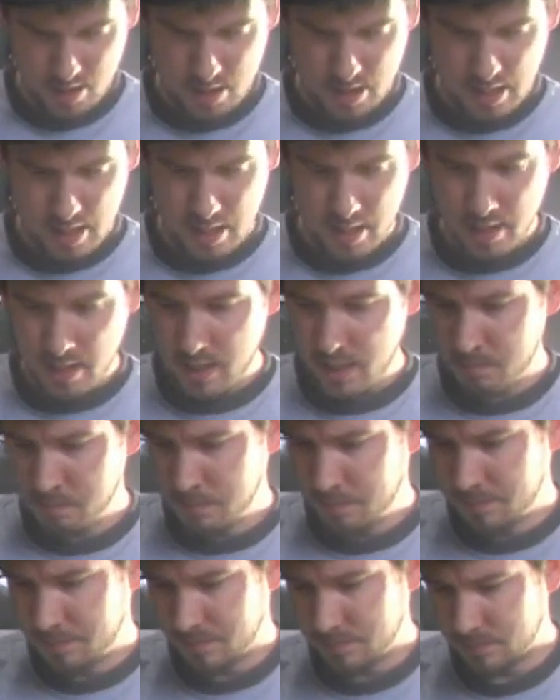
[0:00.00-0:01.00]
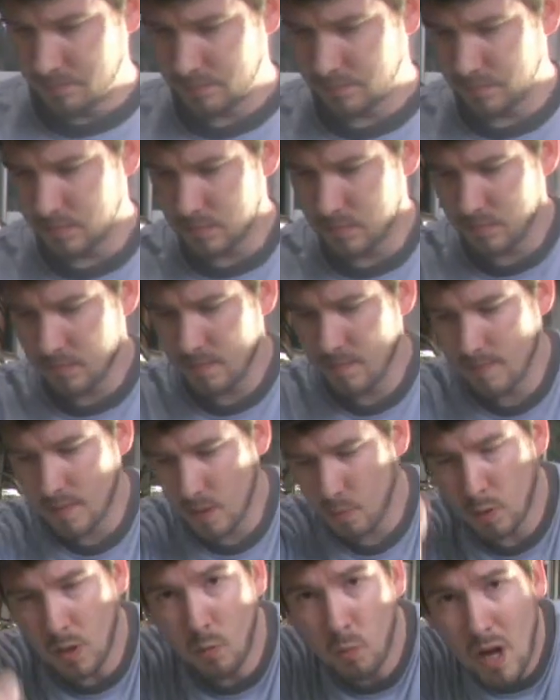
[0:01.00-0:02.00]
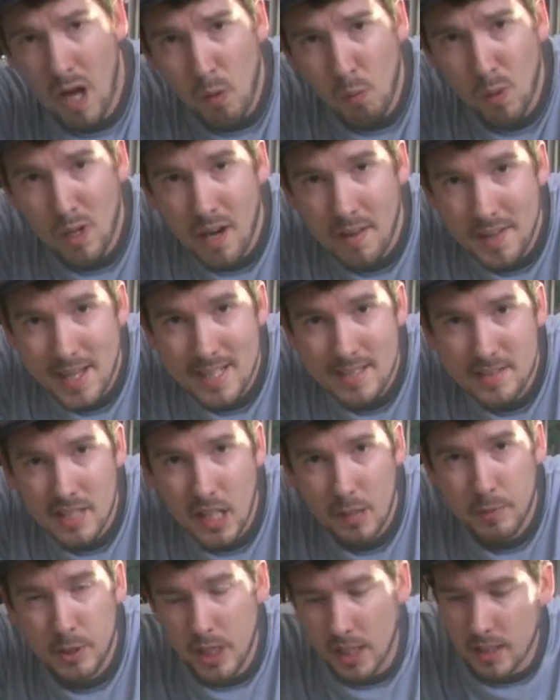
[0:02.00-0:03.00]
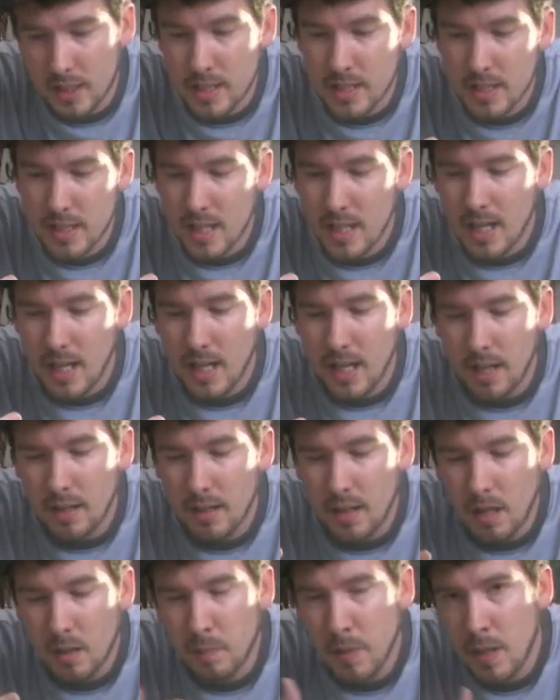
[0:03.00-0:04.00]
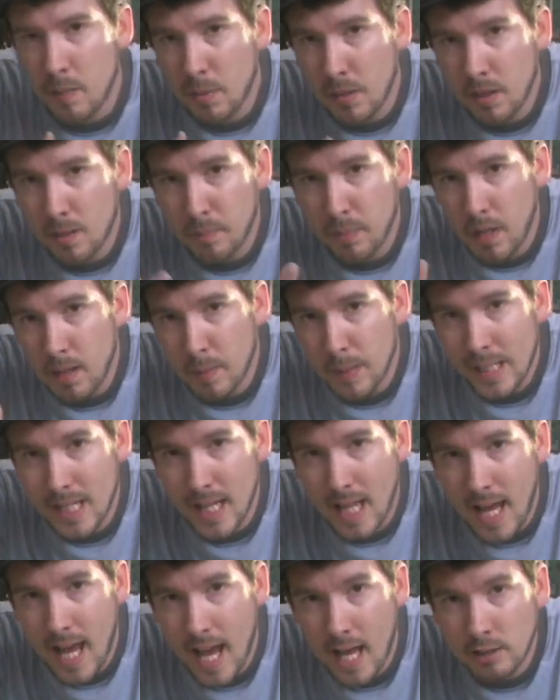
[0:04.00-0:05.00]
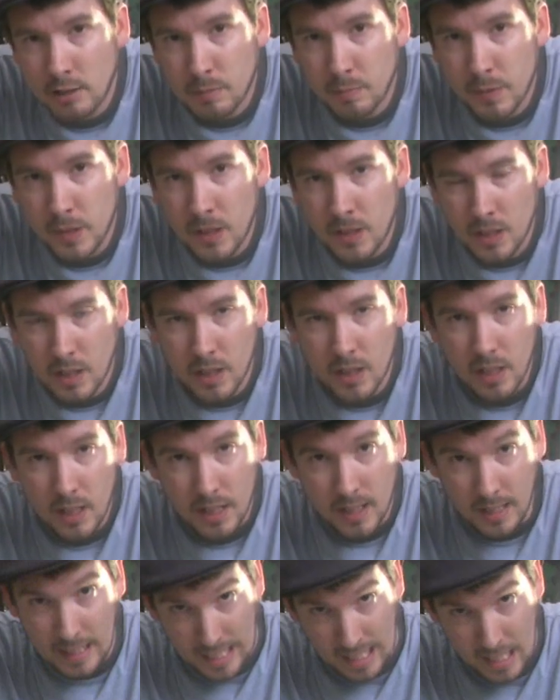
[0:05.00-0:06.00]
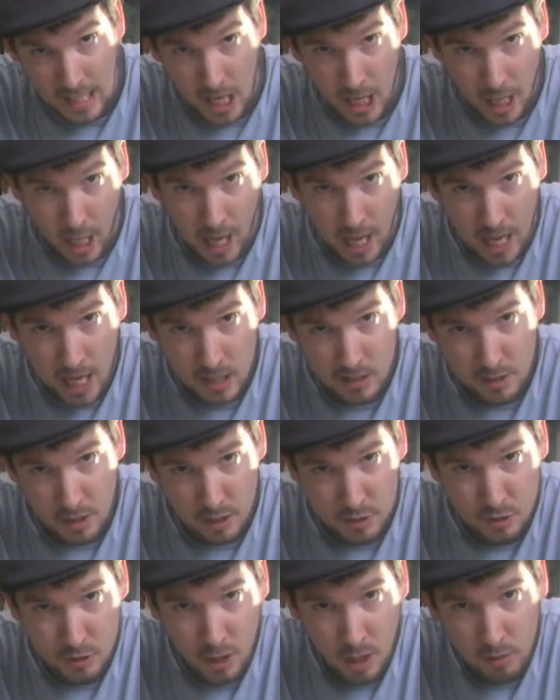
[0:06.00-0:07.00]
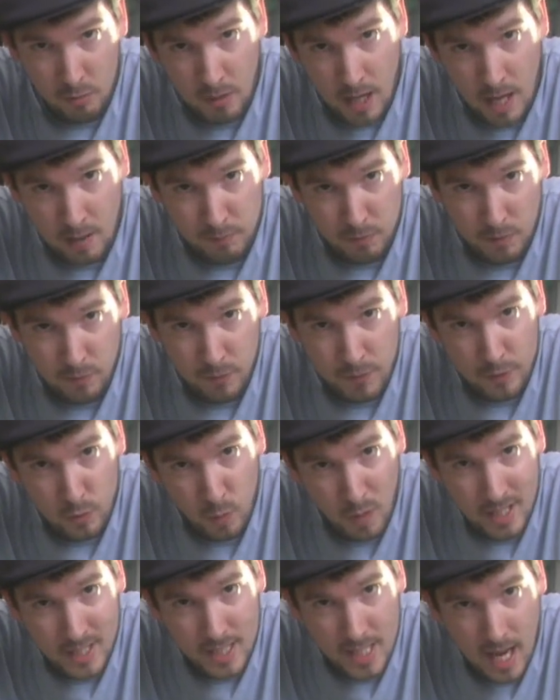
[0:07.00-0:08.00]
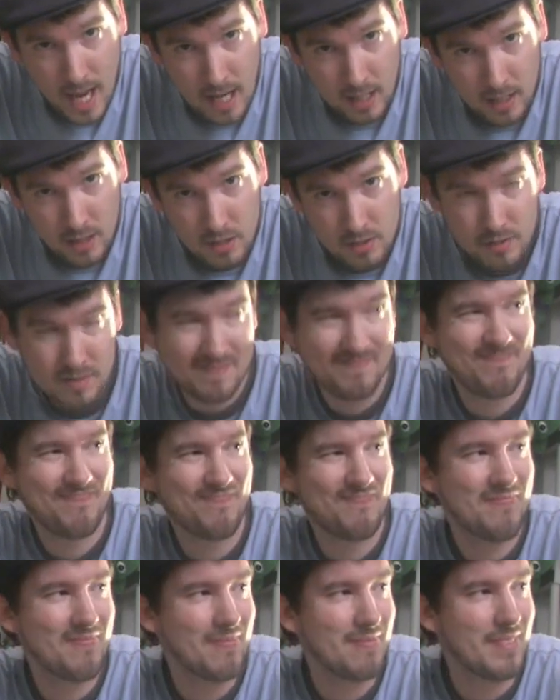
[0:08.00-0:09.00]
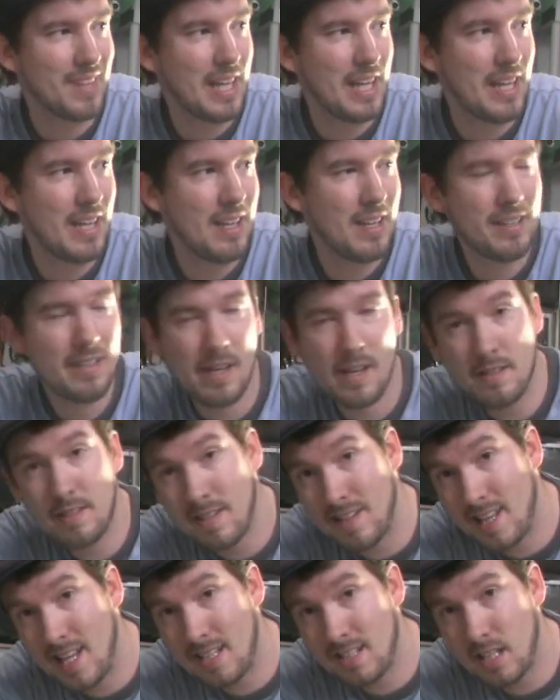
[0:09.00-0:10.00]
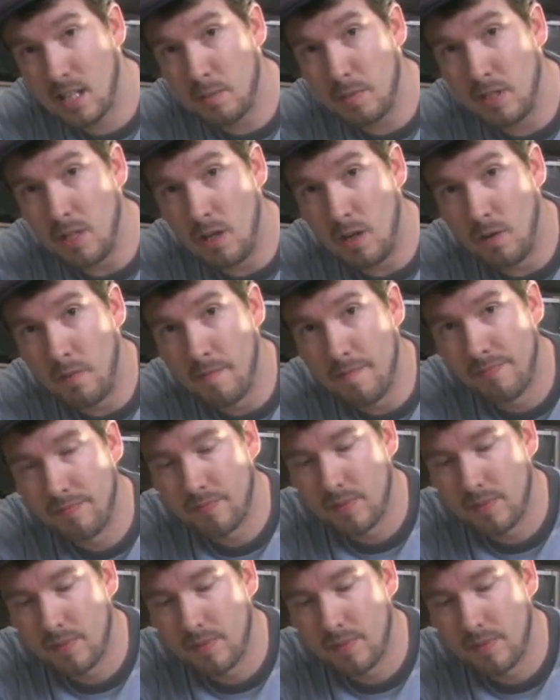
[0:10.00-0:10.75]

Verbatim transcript: Um, well, while we're on that subject, a lot of people are probably going to ask me, can I has assault rifle for $20? And the answer to that's going to be no.